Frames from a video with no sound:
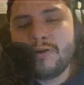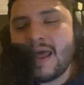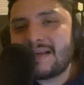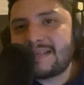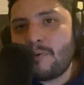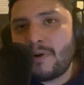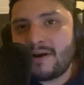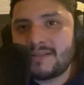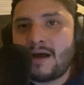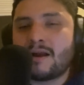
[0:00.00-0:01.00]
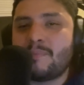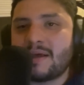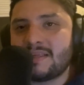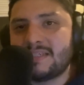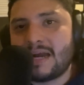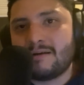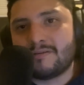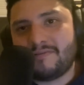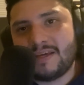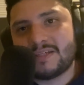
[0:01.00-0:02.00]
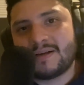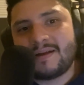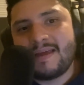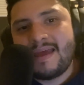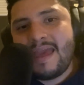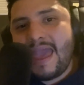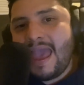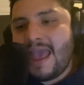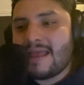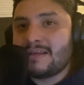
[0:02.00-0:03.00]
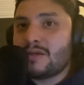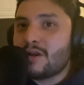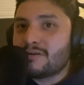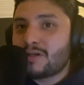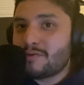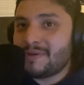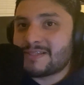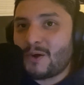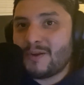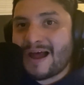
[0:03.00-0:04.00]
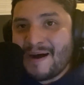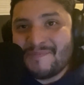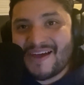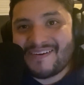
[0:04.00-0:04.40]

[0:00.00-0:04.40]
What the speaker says: next, I wanted to talk about the gyro feature. And truth be told, I'm not